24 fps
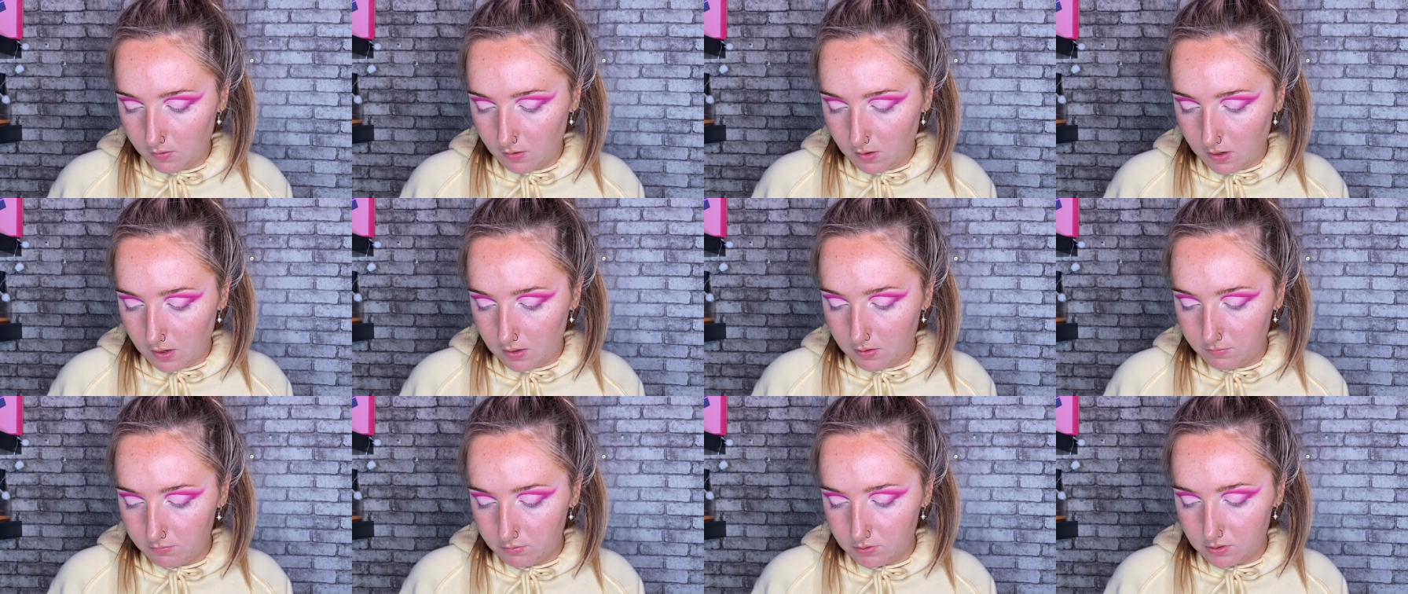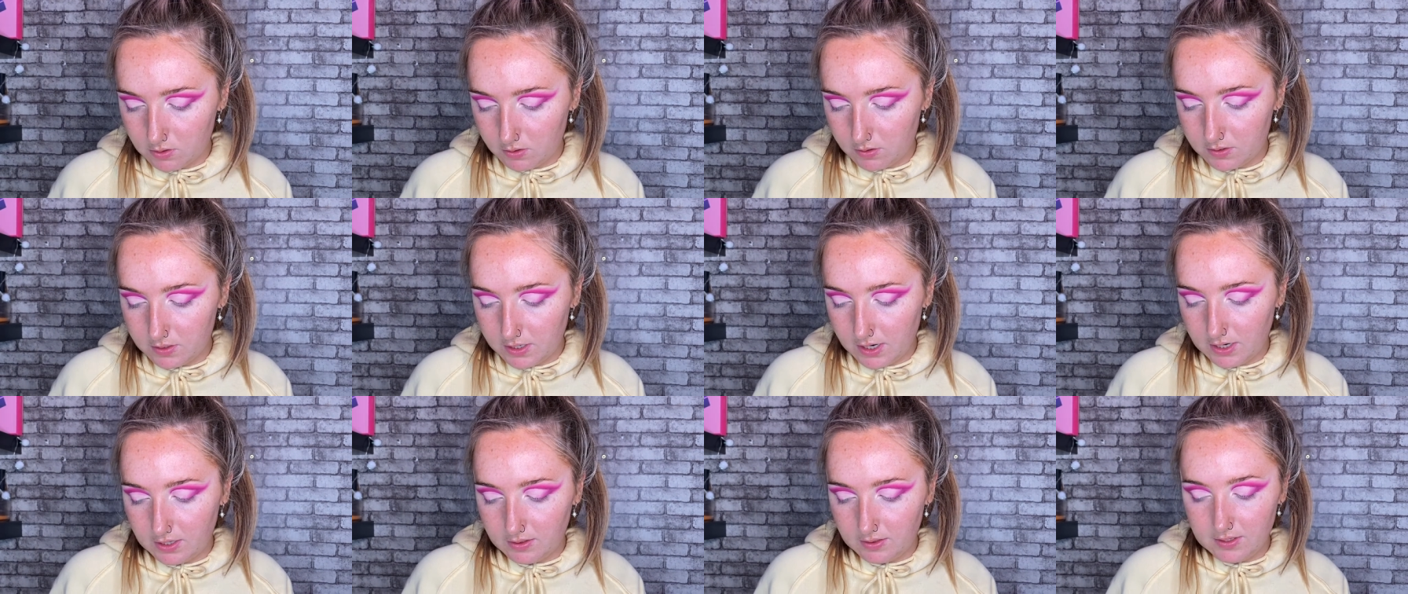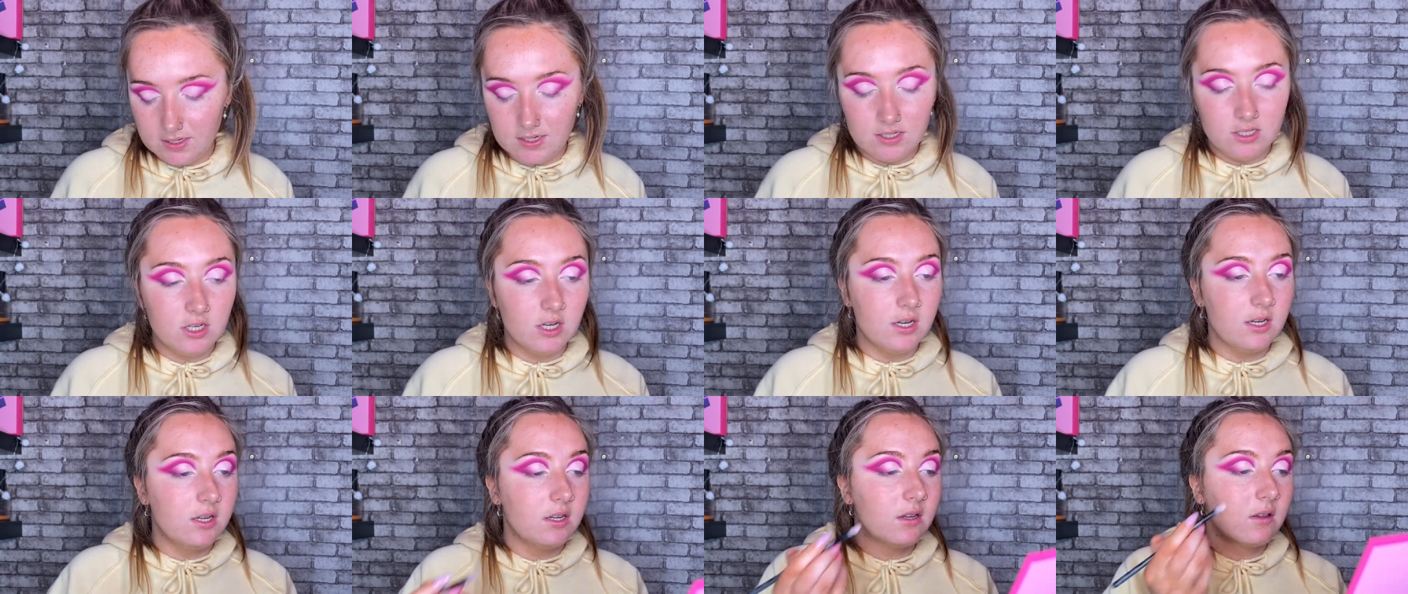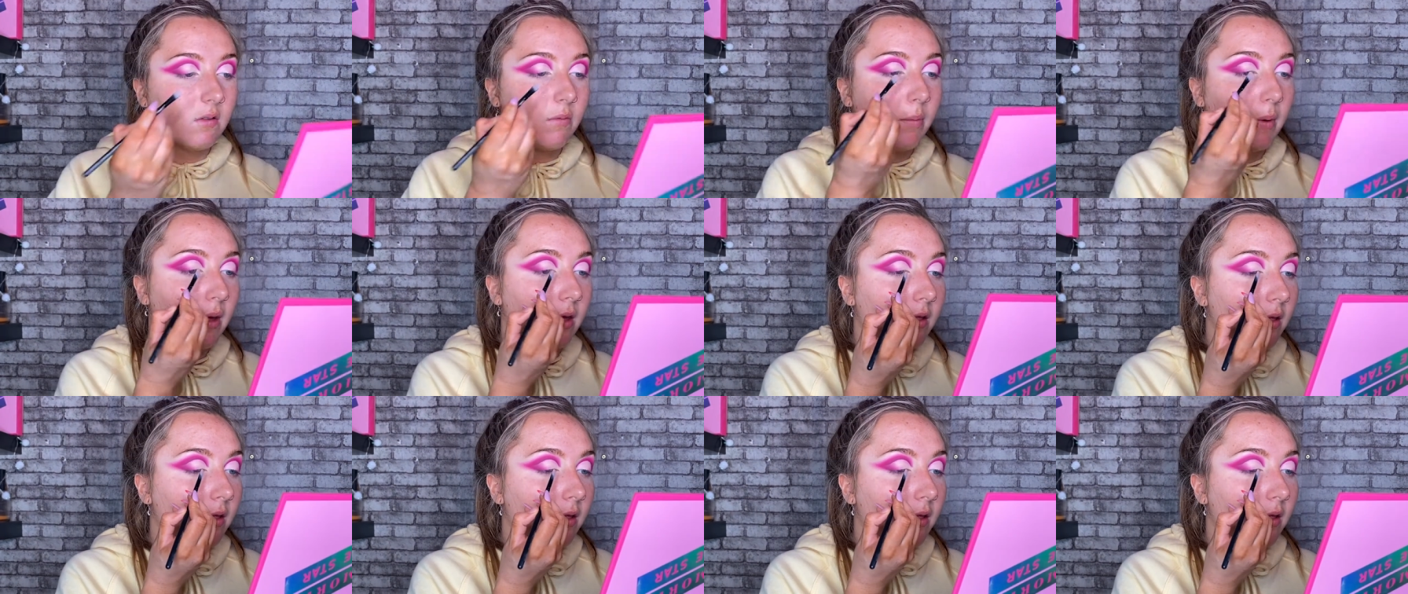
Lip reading: And I'm just gonna take the teeniest bit of